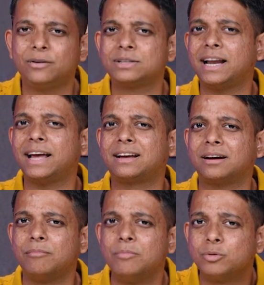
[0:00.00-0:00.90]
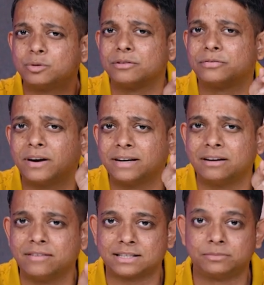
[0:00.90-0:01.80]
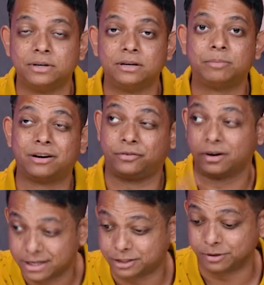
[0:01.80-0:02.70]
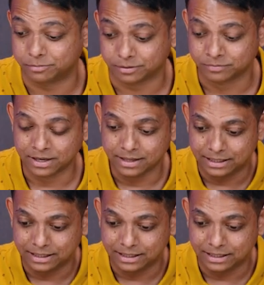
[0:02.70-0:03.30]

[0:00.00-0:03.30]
It was like a mutual fund investment, but for rich people.